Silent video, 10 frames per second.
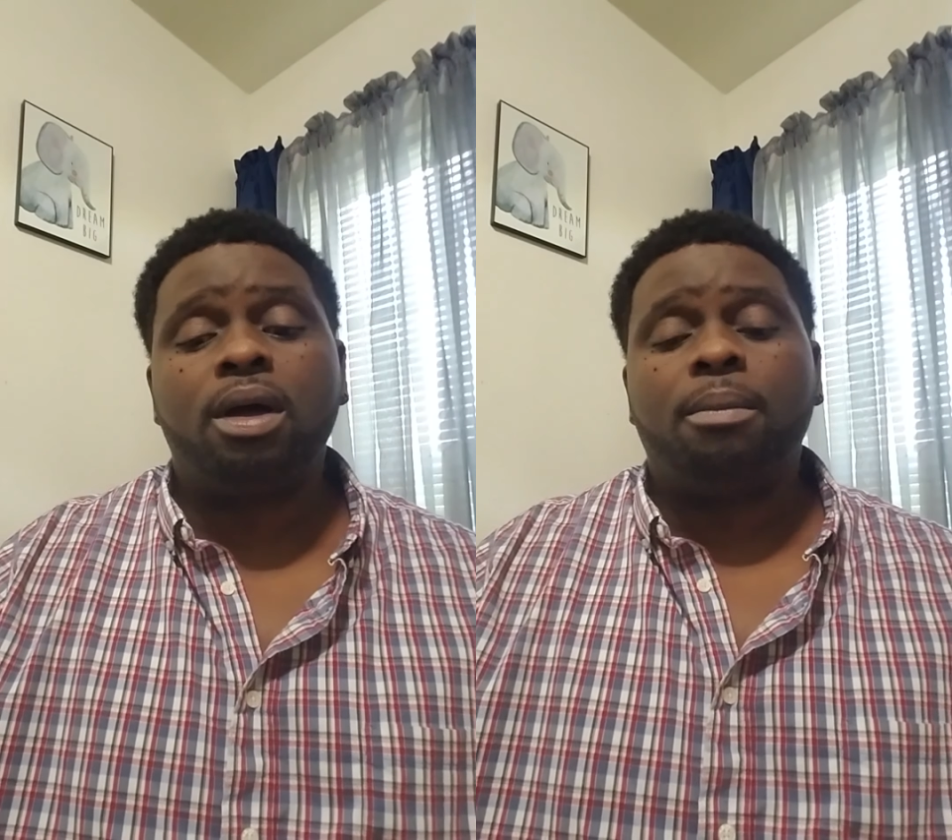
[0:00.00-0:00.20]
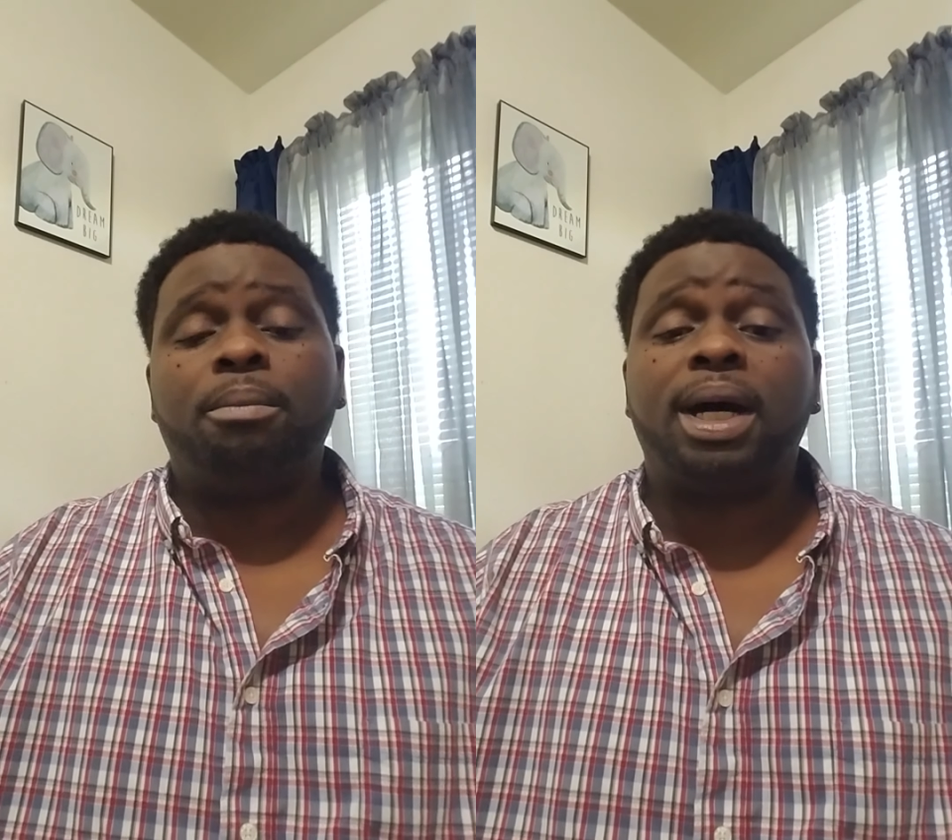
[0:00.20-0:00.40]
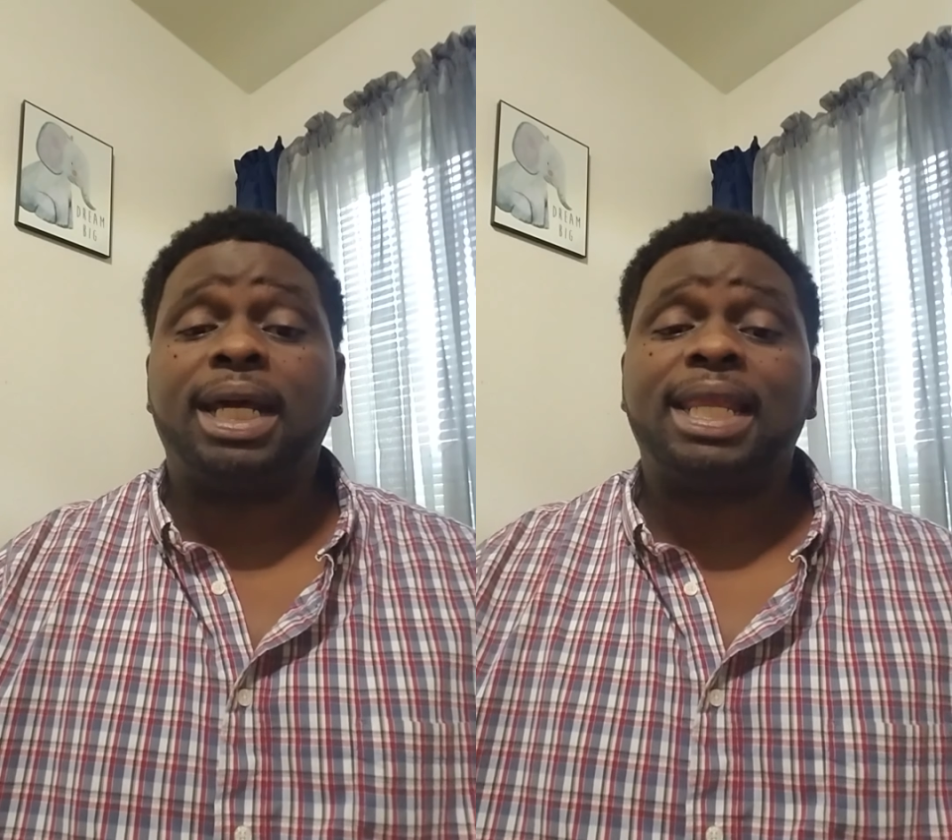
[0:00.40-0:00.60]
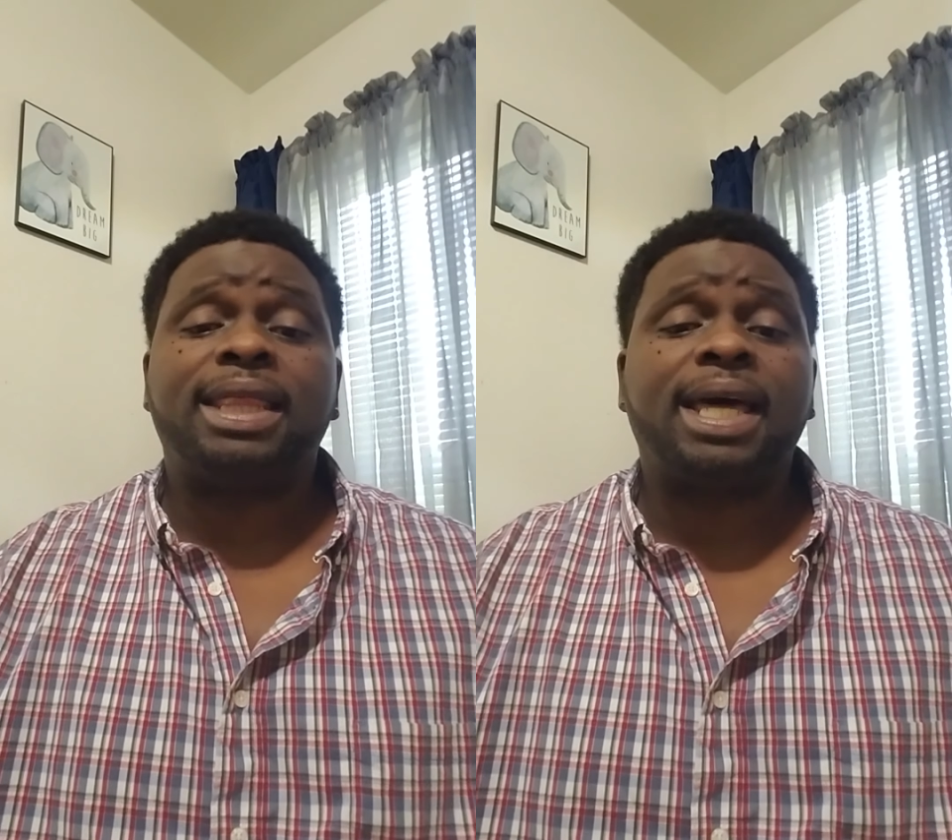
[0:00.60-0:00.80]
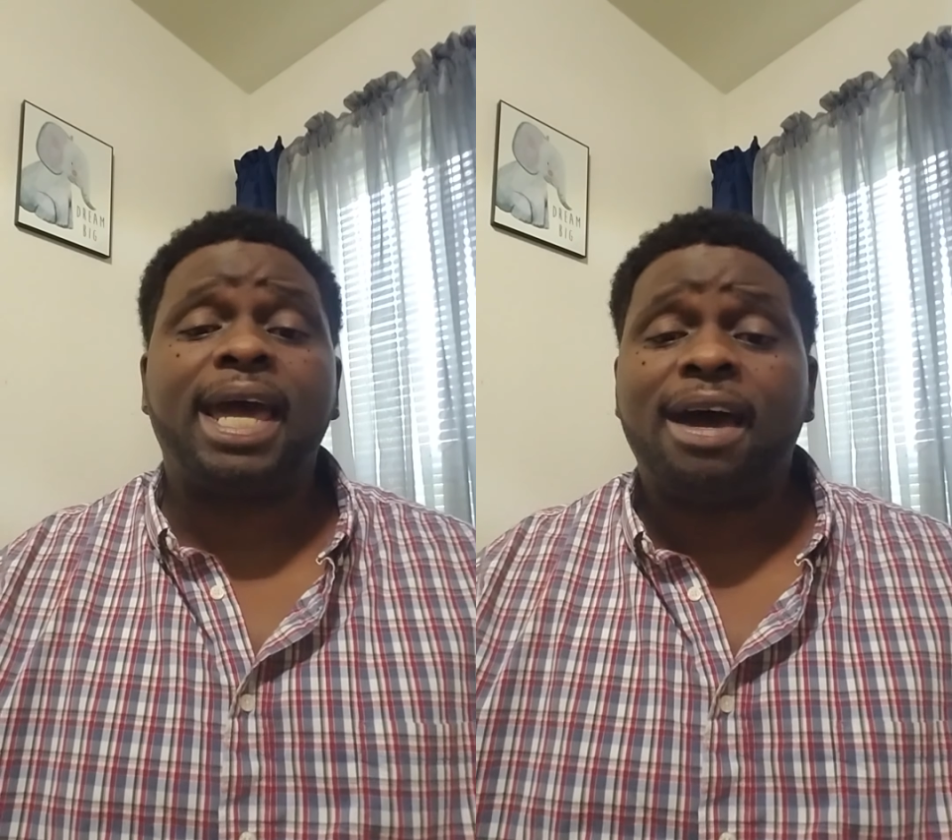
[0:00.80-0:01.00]
money
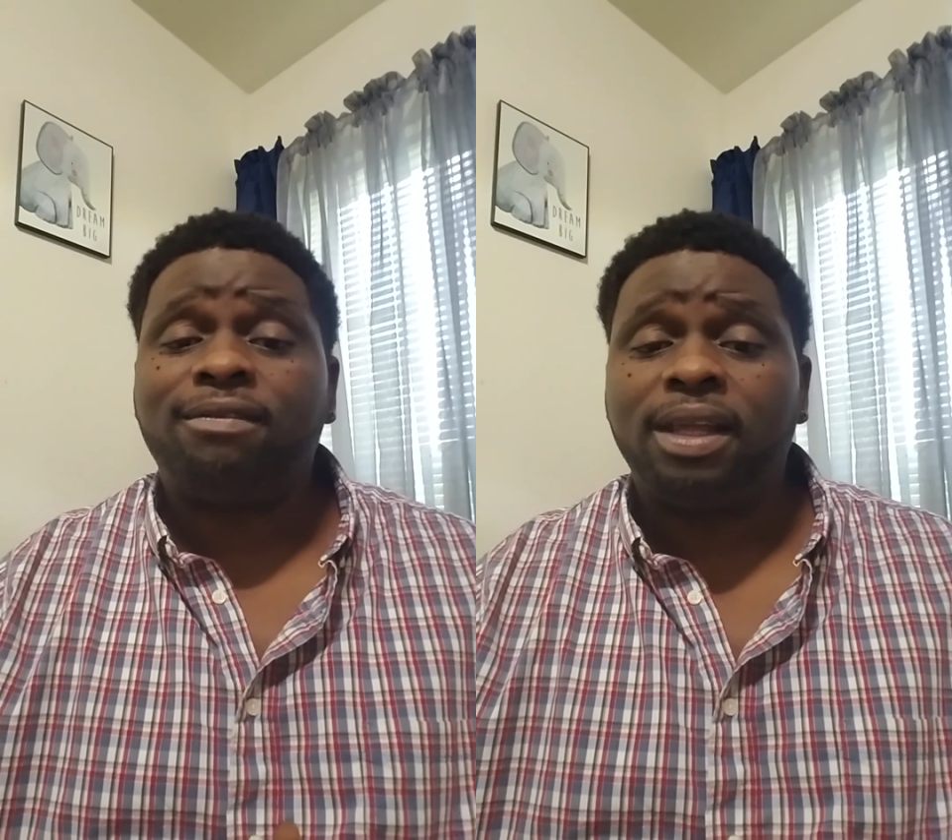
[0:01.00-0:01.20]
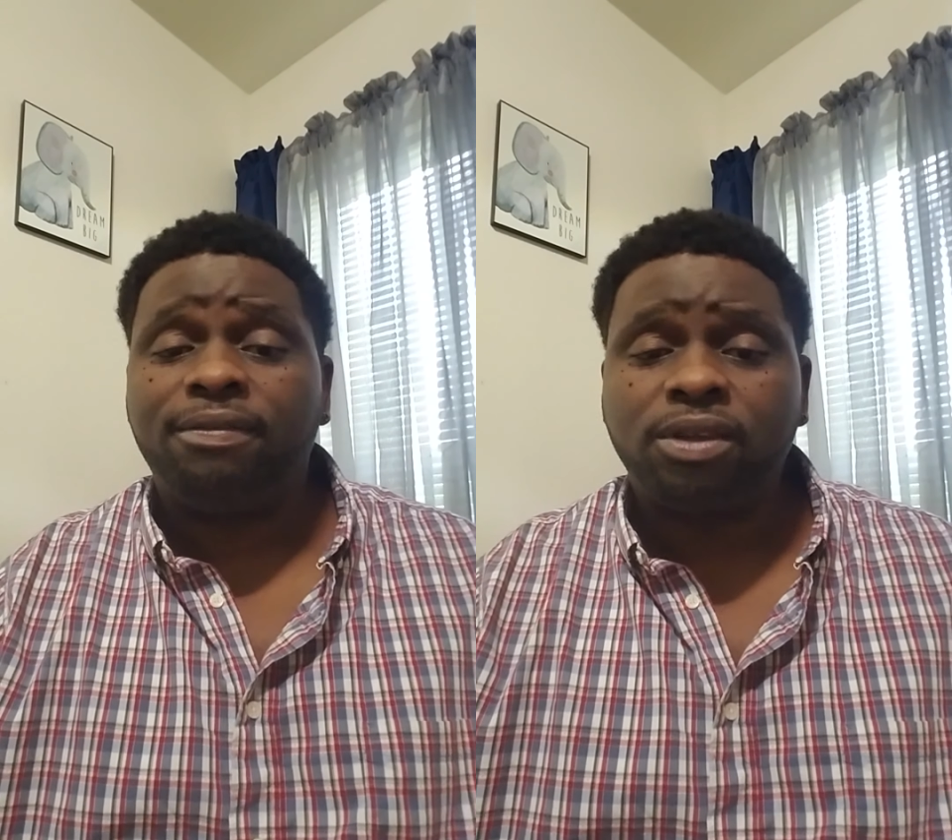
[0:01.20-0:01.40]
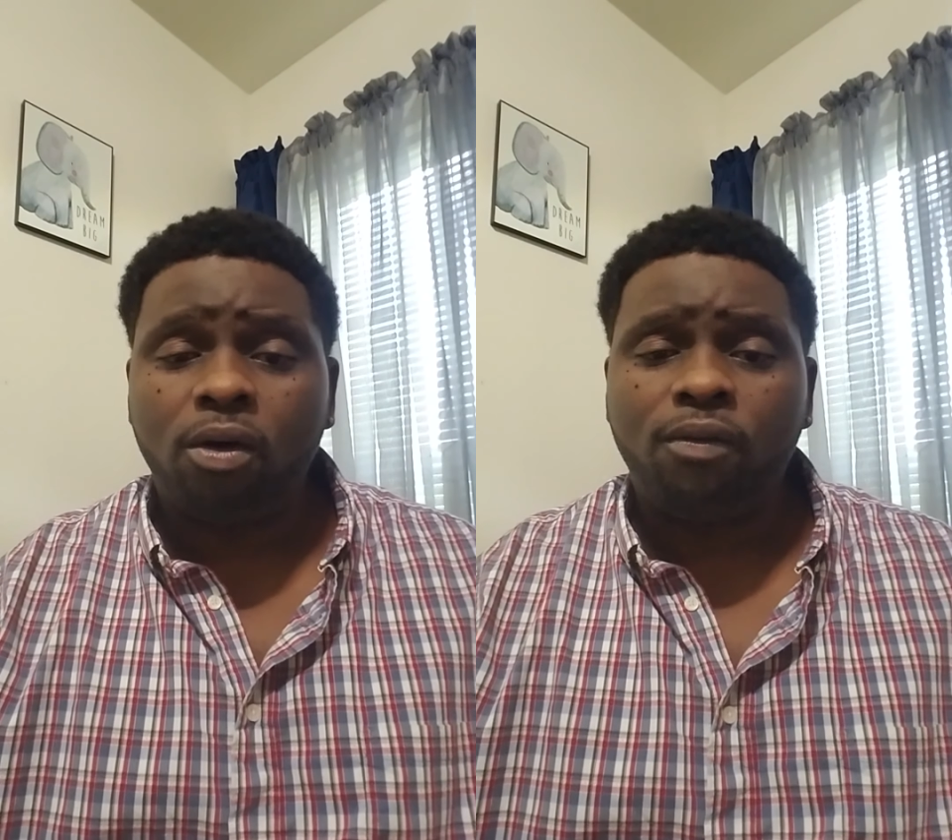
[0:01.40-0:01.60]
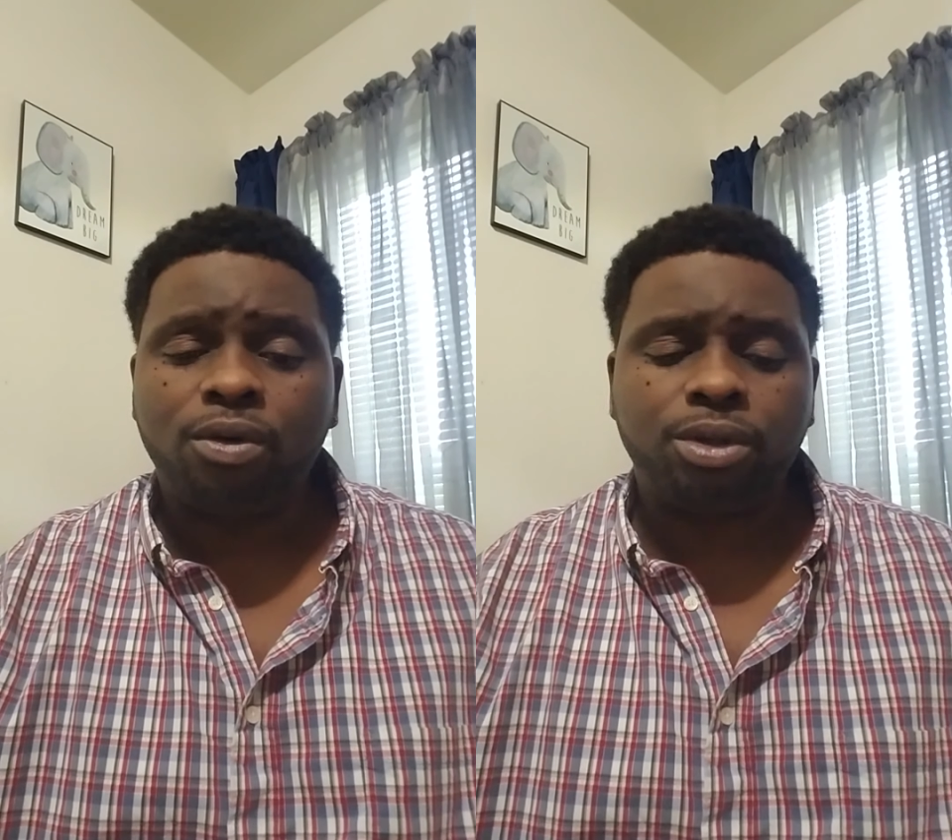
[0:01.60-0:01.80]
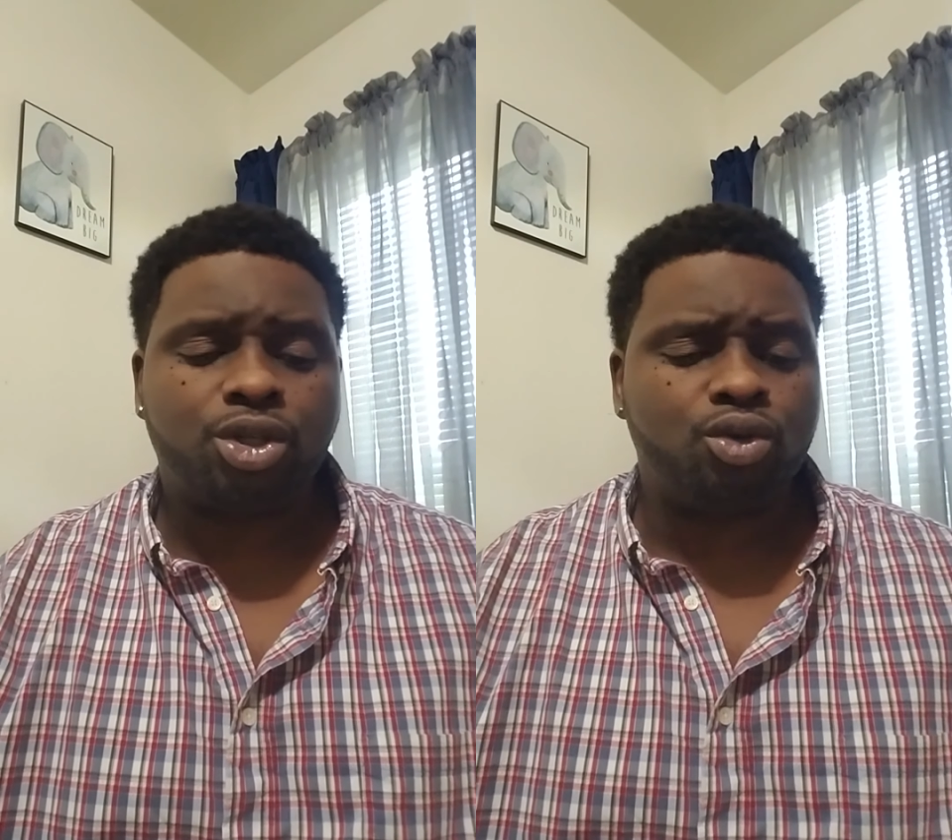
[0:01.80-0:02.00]
that they have left
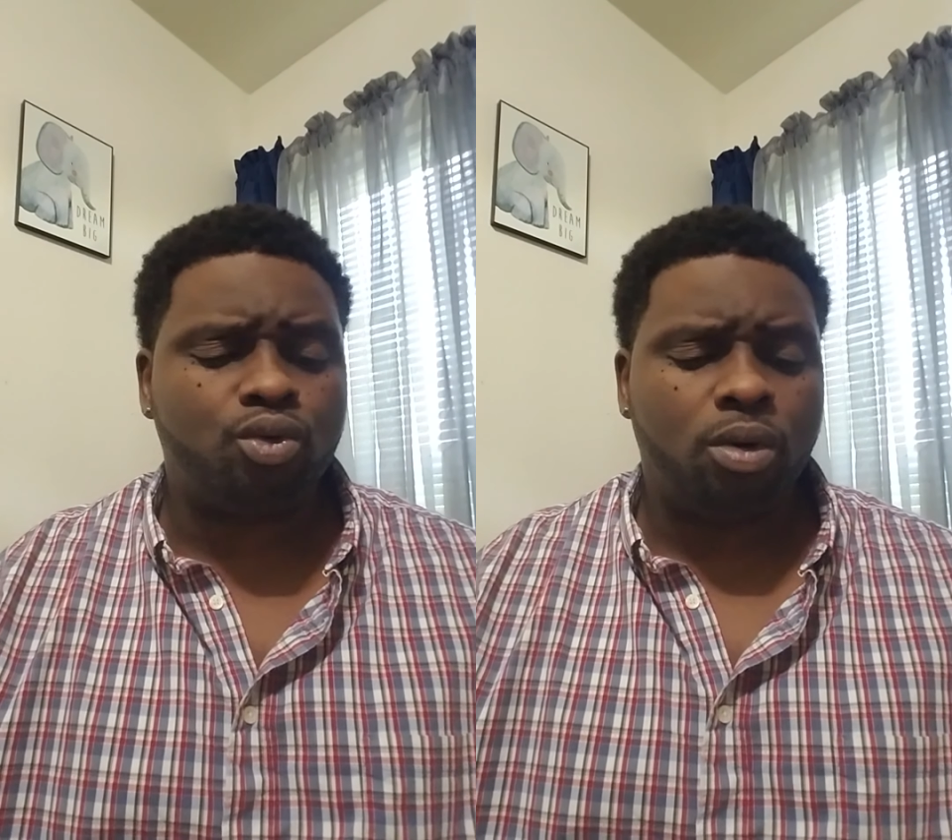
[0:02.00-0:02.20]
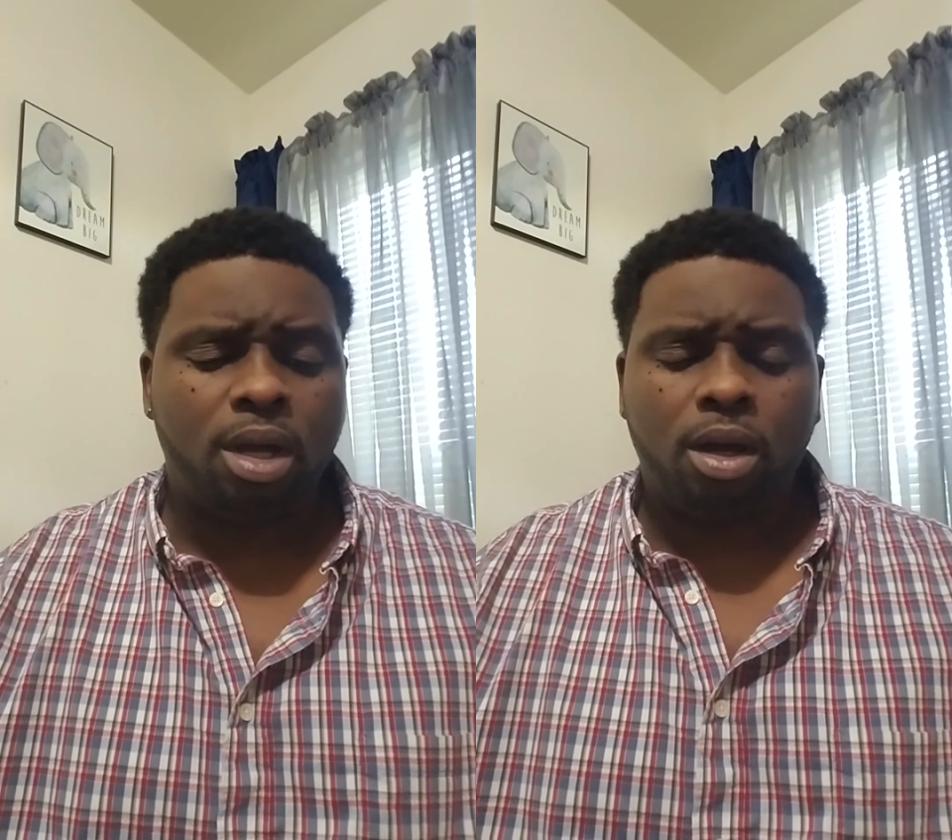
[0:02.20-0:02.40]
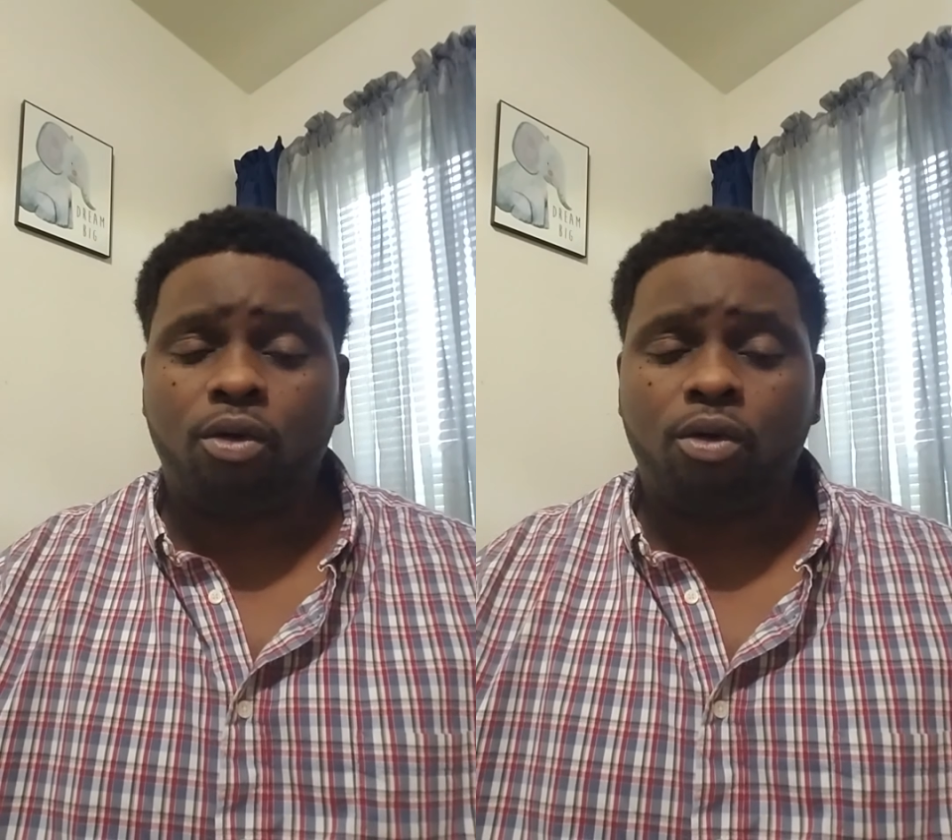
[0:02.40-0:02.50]
over to